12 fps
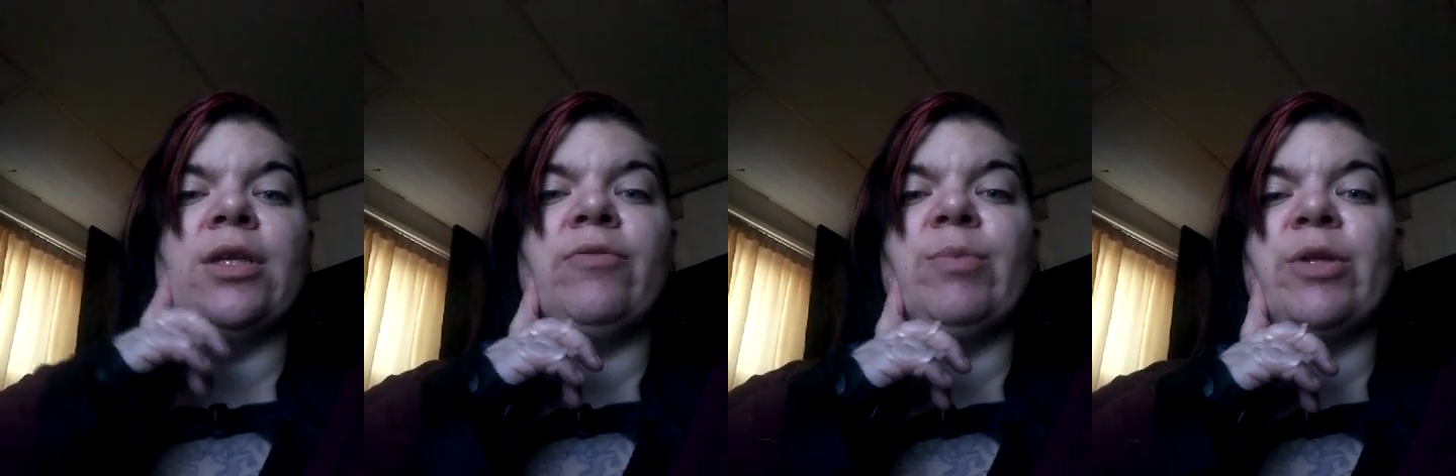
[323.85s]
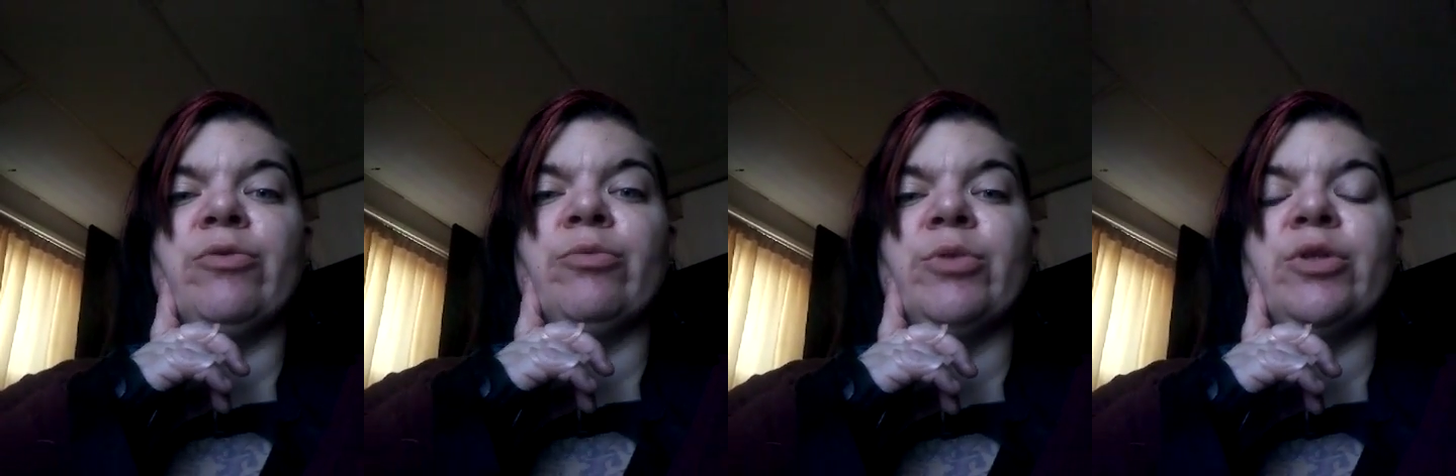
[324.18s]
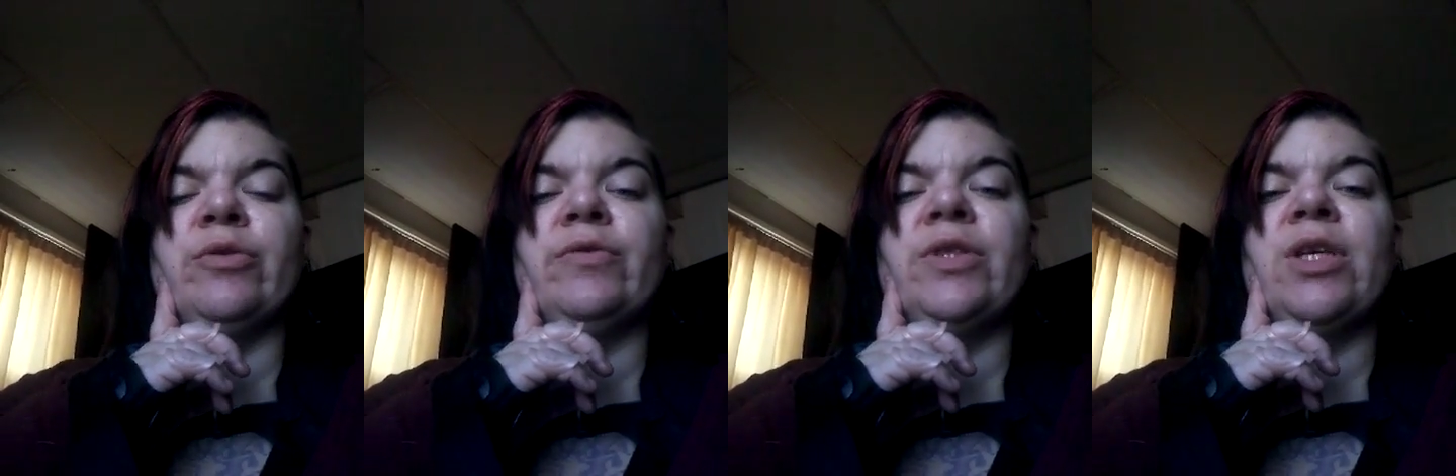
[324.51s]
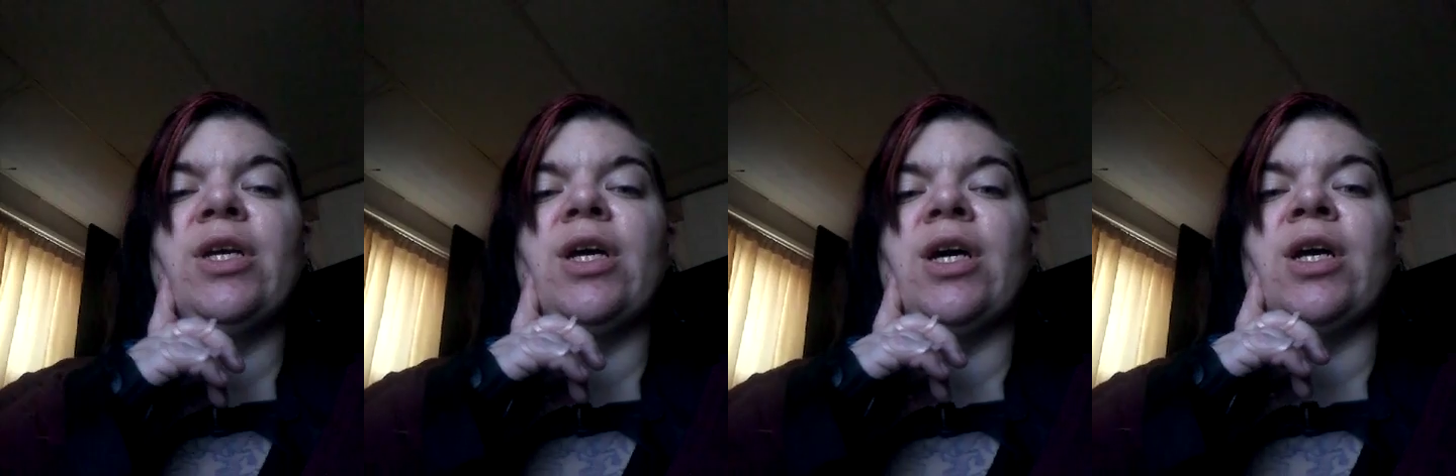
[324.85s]
They've been removed.
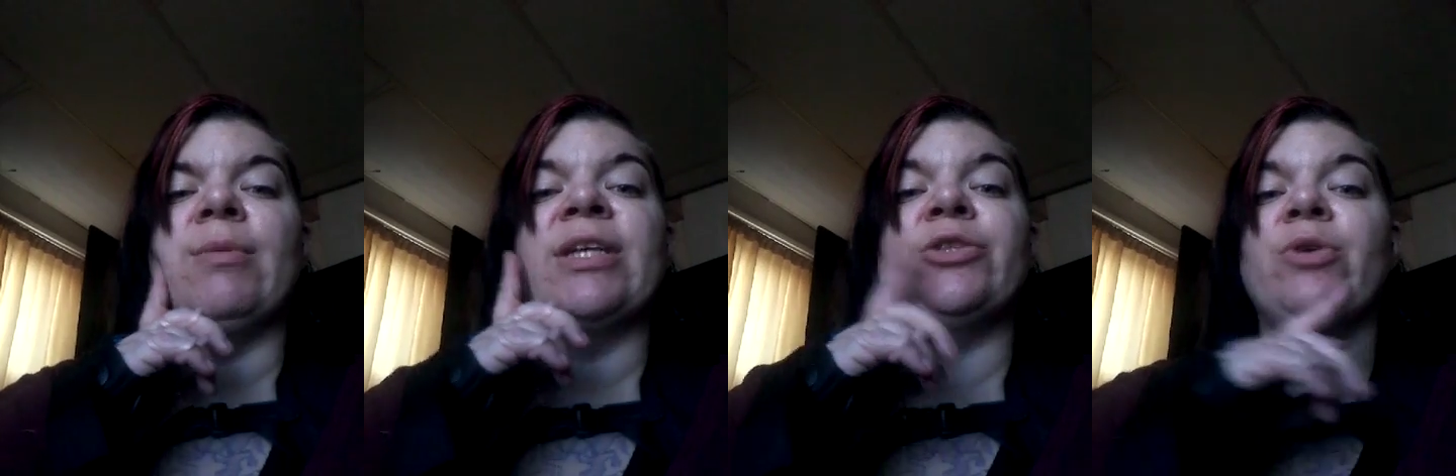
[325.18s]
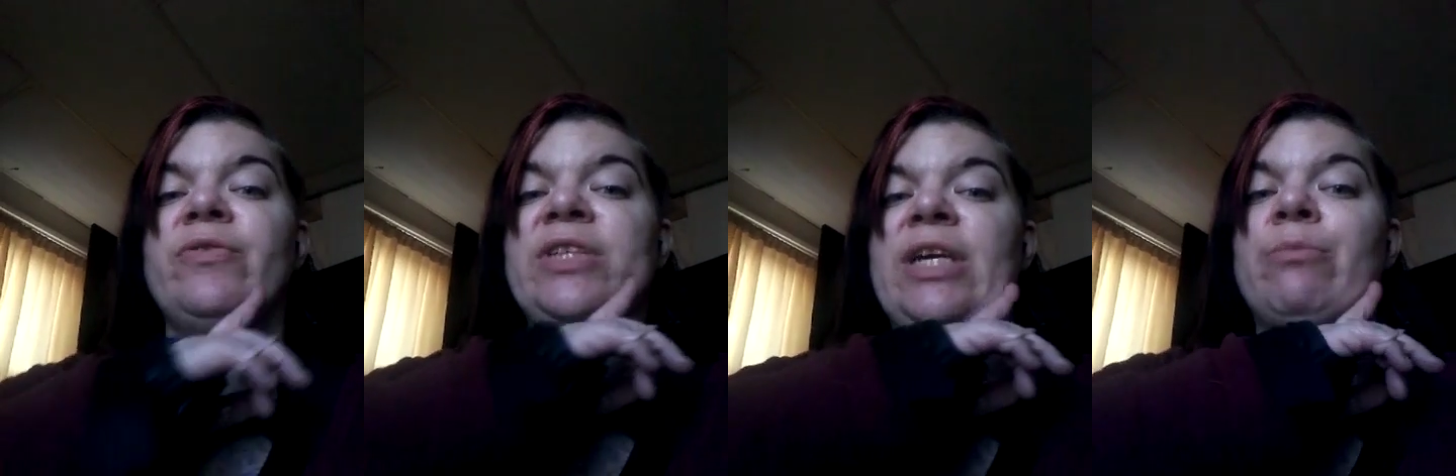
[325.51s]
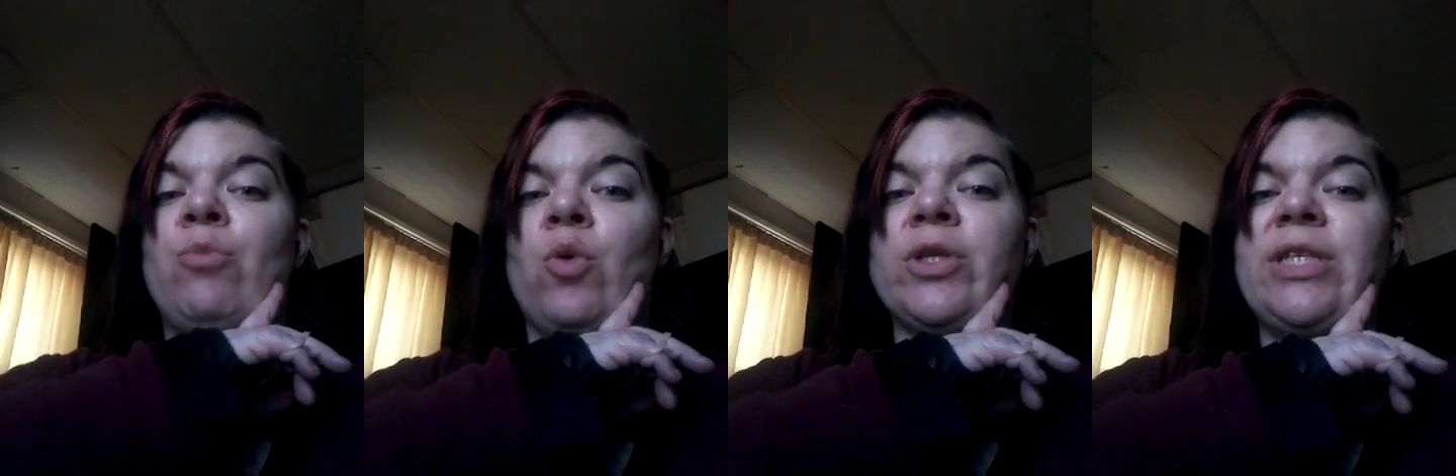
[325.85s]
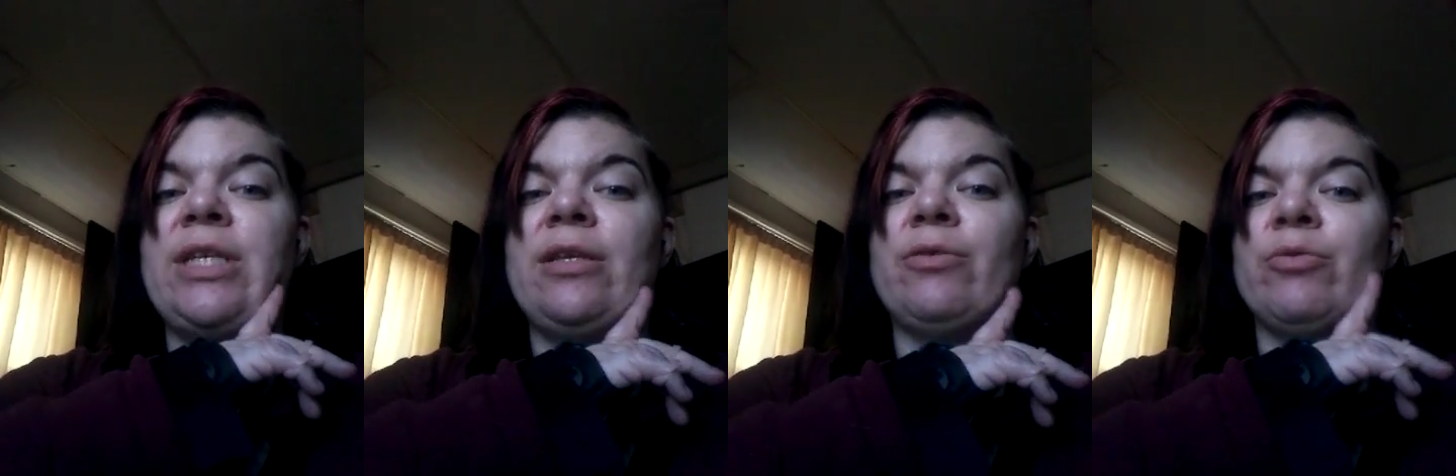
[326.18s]
I do have to get more
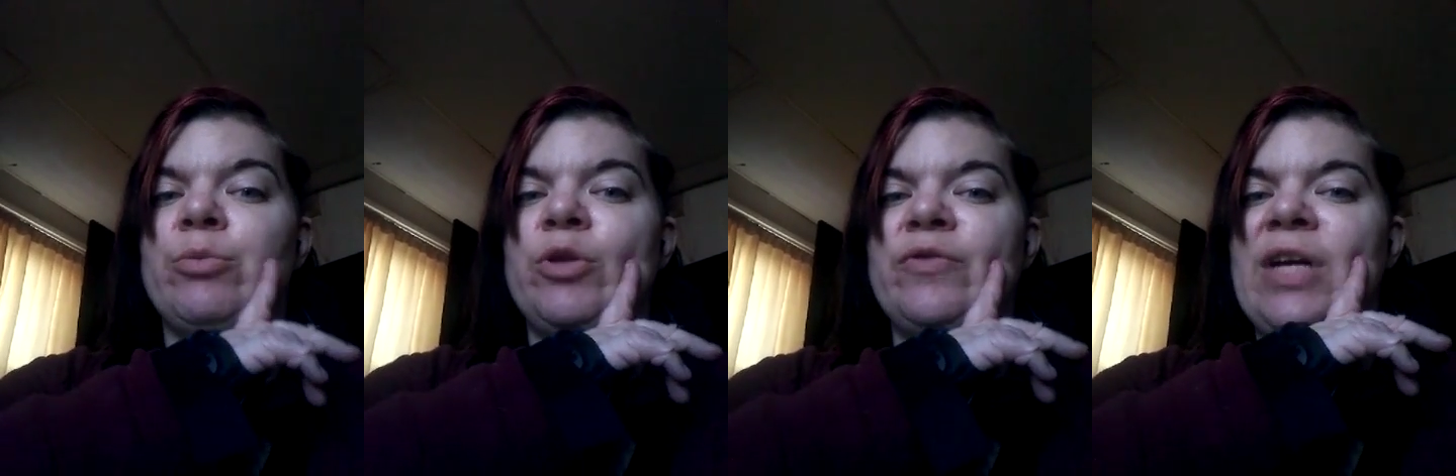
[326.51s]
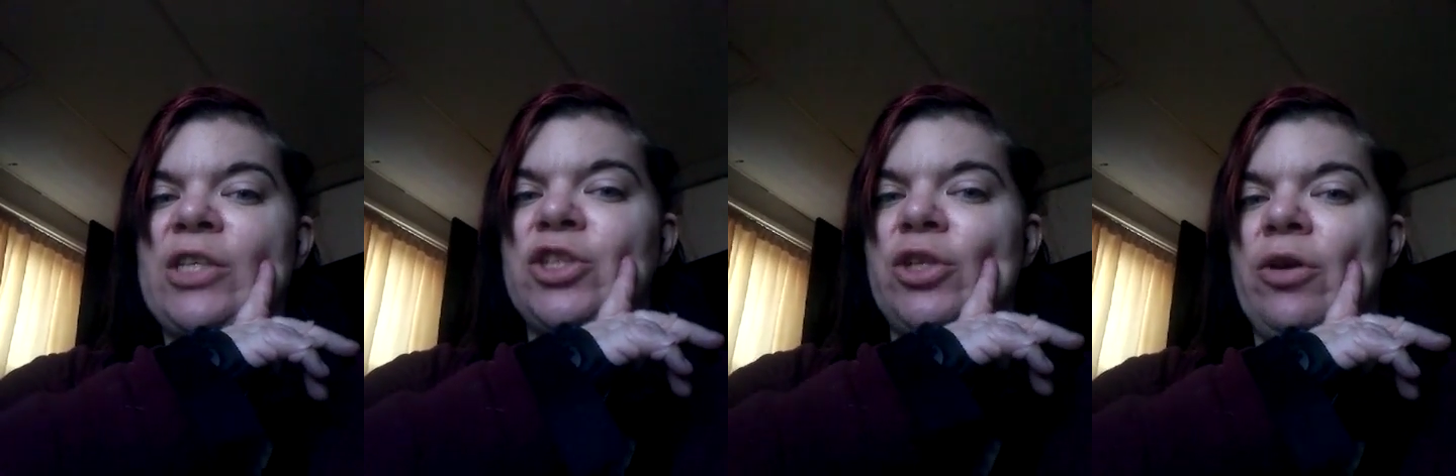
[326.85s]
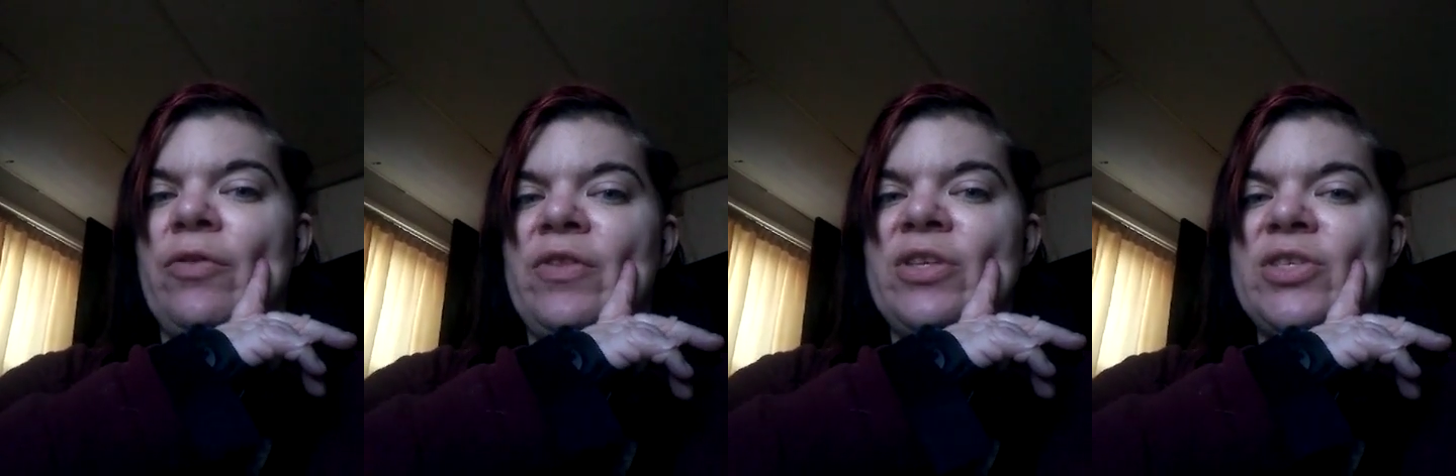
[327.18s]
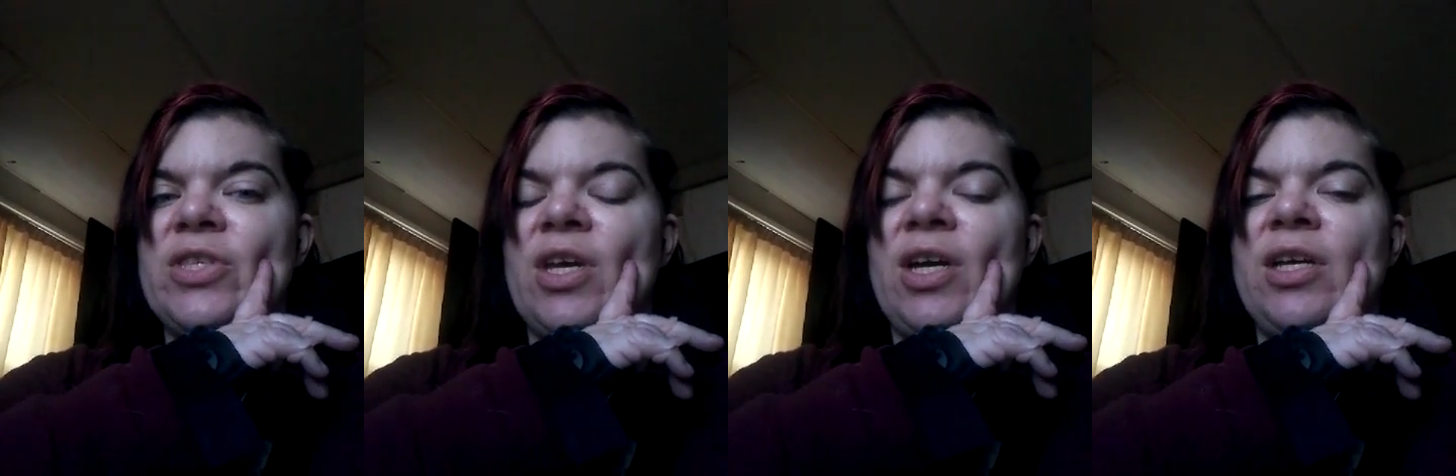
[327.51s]
teeth removed actually on this
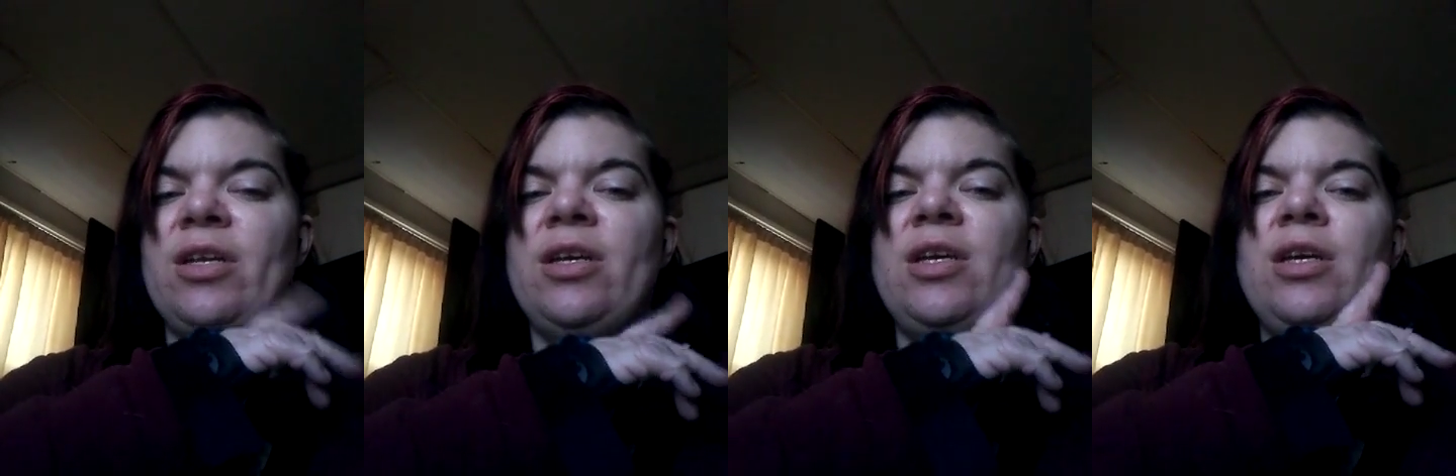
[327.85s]
side